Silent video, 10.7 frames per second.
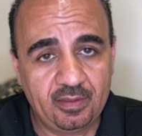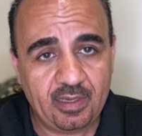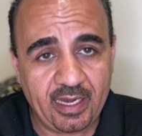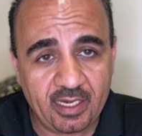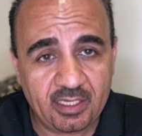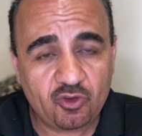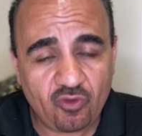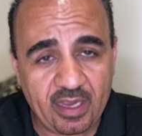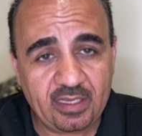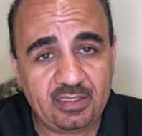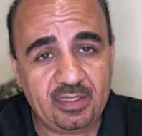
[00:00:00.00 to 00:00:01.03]
And it is
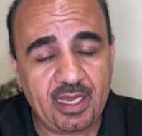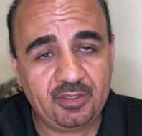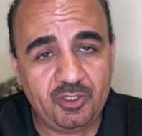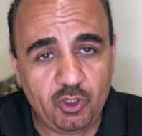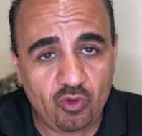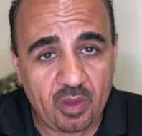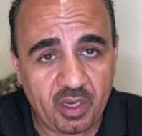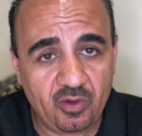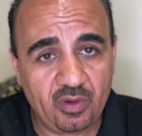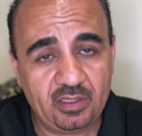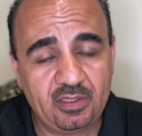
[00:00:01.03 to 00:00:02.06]
crazy that 2
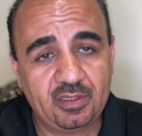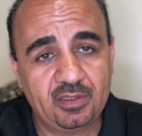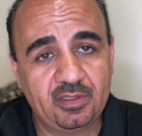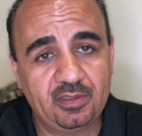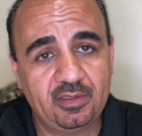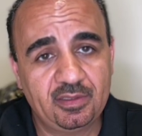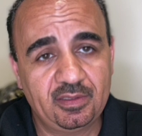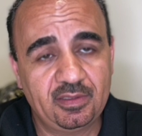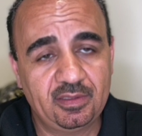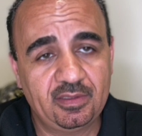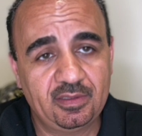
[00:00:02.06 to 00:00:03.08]
immigrants
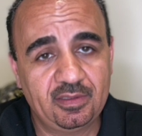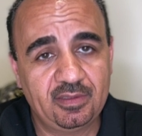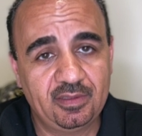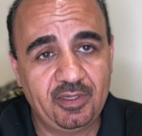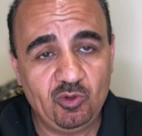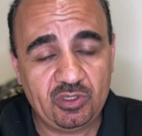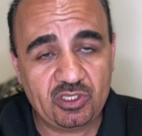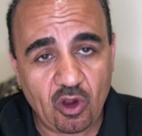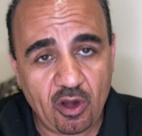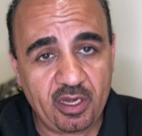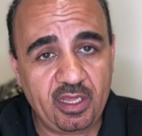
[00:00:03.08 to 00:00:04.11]
who
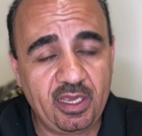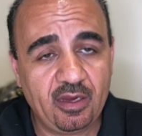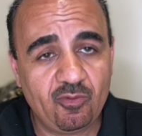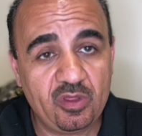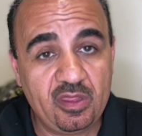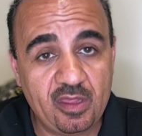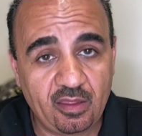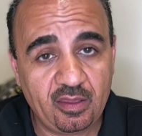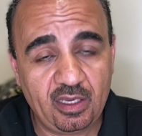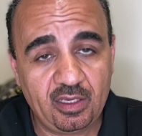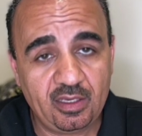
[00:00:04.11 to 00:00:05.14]
started here with
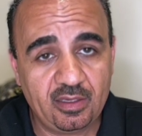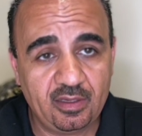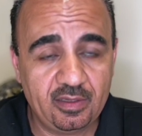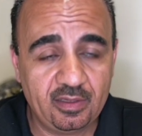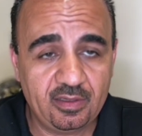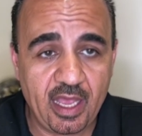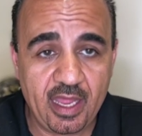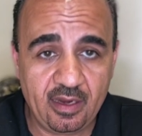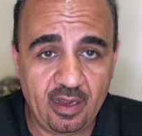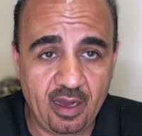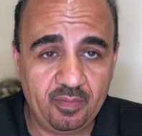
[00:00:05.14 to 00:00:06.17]
nothing
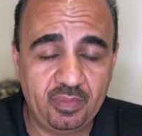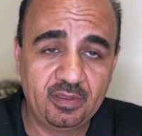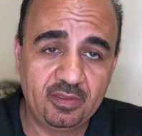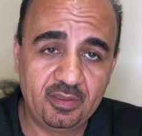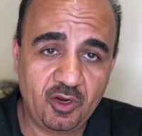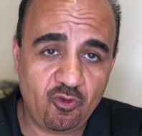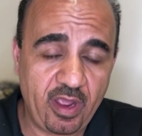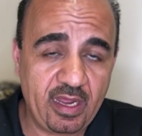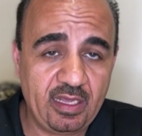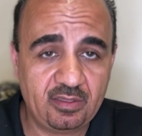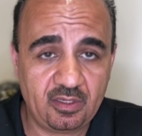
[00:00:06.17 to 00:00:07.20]
ended up
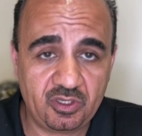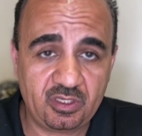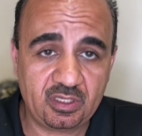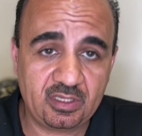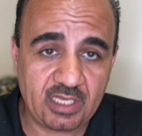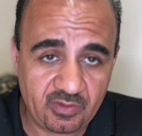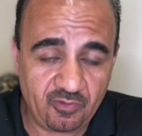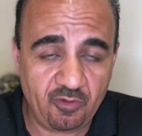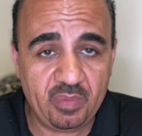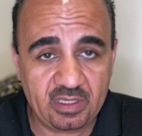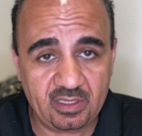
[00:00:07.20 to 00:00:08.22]
creating such a successful
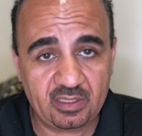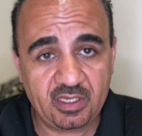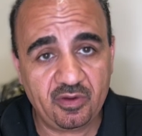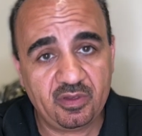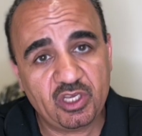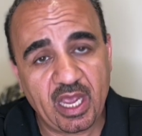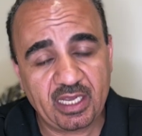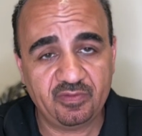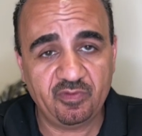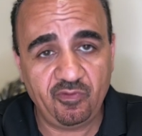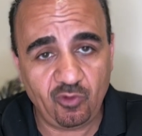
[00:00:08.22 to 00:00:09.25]
business here in
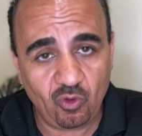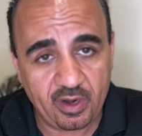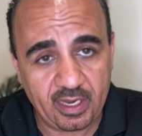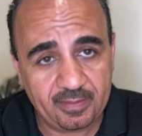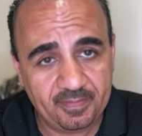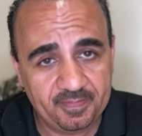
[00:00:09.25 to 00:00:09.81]
Jacksonville, Florida.